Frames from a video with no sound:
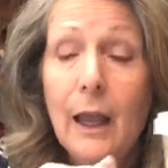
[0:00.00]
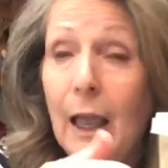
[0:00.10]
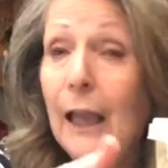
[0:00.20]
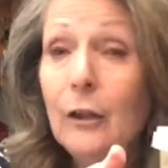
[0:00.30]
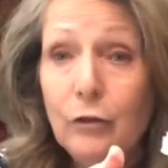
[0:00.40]

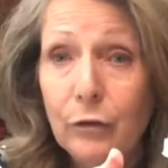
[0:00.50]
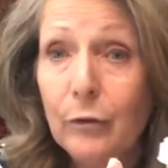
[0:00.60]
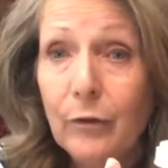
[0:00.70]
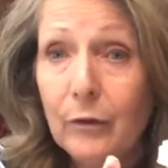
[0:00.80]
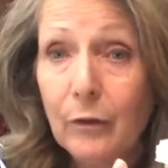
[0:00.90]
I could
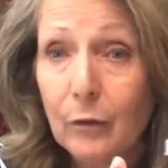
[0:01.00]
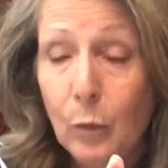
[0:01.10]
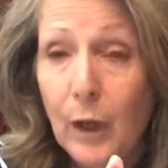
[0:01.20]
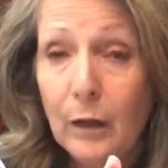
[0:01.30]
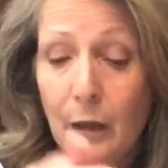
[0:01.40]
use this as
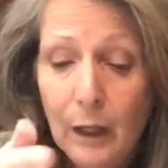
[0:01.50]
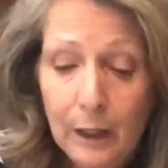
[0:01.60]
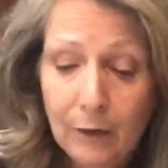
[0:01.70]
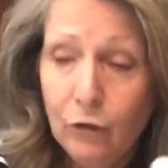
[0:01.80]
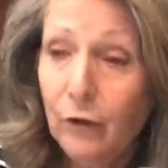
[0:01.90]
well.
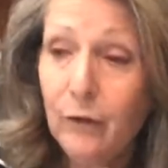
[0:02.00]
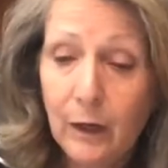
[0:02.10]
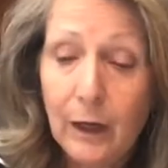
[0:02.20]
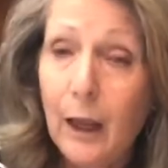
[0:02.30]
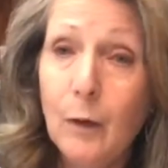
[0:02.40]
It's just
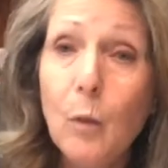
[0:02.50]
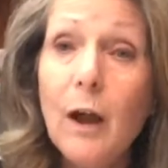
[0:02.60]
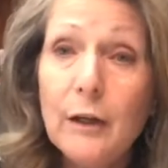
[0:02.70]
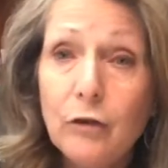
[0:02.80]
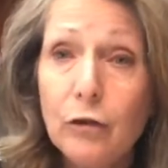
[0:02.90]
that I
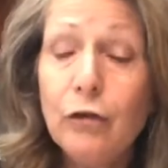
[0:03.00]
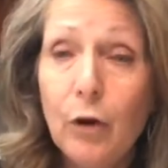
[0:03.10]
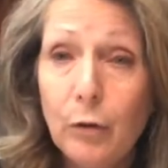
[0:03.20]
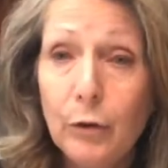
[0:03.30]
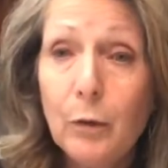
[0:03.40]
wanted to
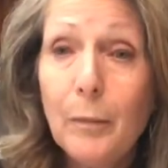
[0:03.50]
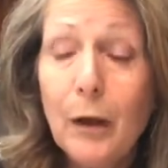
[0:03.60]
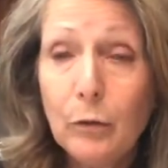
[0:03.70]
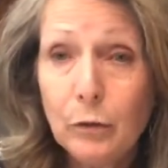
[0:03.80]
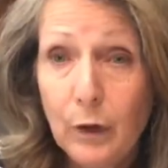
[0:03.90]
show you
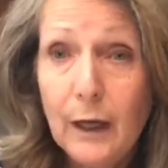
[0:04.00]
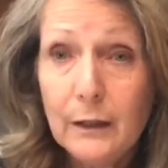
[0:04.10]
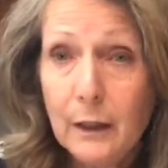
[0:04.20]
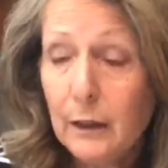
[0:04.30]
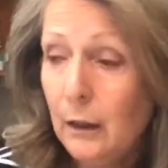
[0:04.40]
about
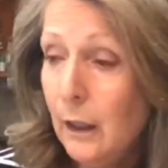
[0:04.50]
grinding